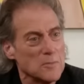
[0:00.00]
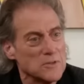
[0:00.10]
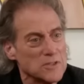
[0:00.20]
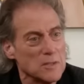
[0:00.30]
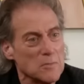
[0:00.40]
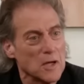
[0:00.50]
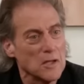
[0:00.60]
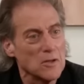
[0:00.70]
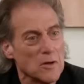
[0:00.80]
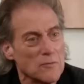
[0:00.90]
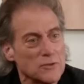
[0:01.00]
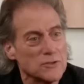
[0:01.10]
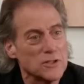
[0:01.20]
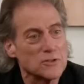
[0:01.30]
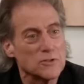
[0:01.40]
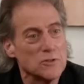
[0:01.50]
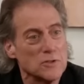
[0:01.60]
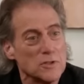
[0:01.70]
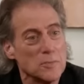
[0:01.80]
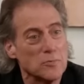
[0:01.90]
I'm setting my alarm for
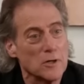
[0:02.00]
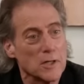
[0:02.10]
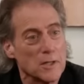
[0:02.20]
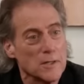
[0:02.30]
6:30, you prick.